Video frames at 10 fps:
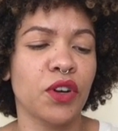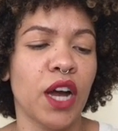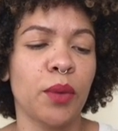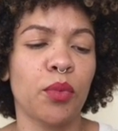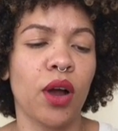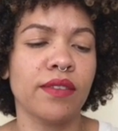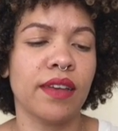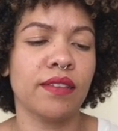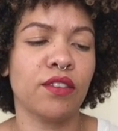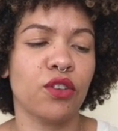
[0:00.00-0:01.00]
your
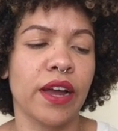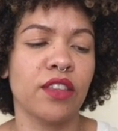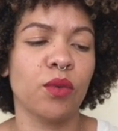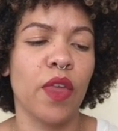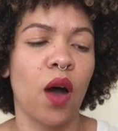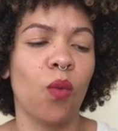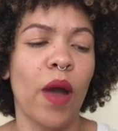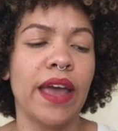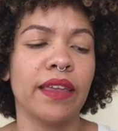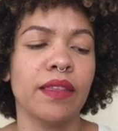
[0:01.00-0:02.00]
unprocessed strands without
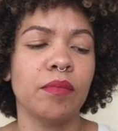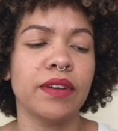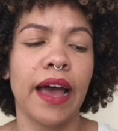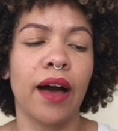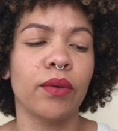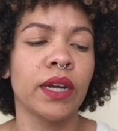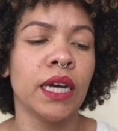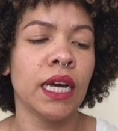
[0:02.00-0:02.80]
weighing them down.